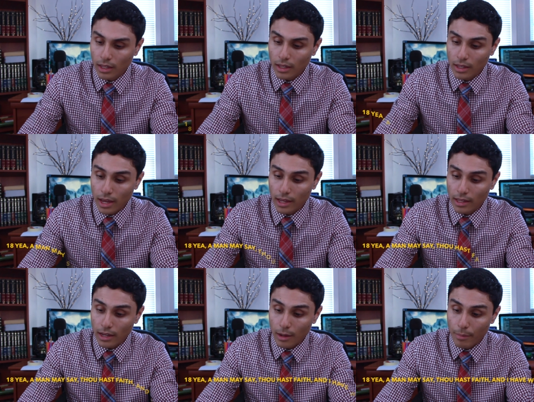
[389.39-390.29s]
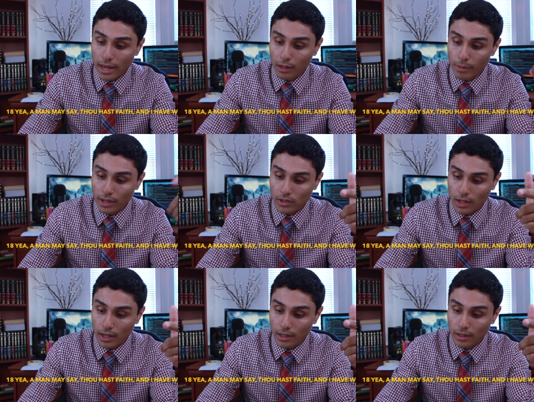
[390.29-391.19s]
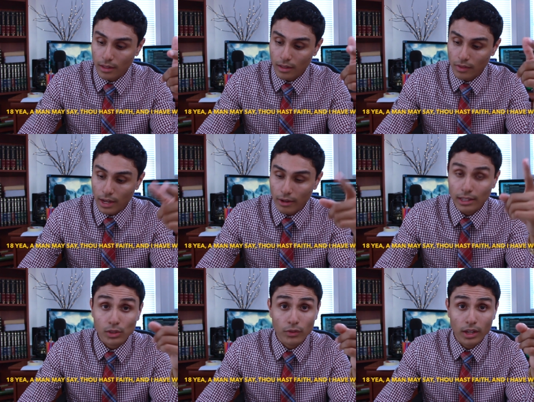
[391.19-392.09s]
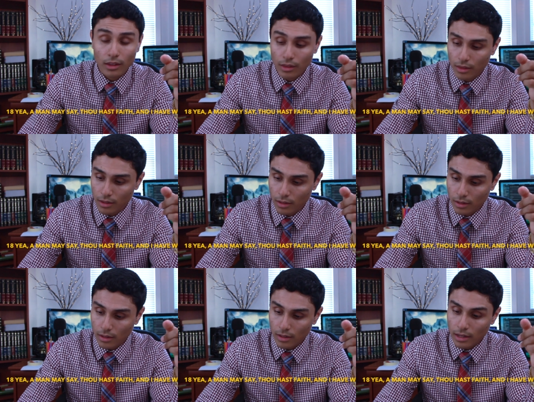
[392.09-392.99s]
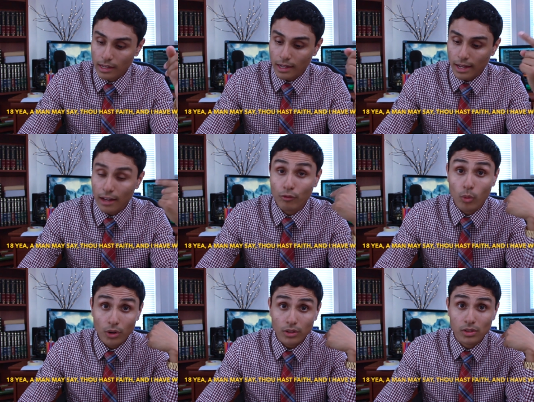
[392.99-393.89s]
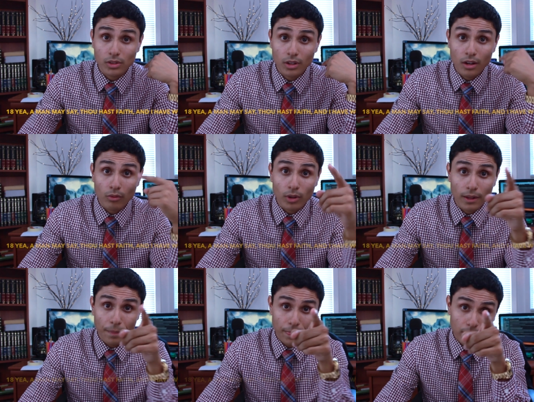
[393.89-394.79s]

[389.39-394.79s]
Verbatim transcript: Yea, a man may say, thou hast faith, and I have works, right?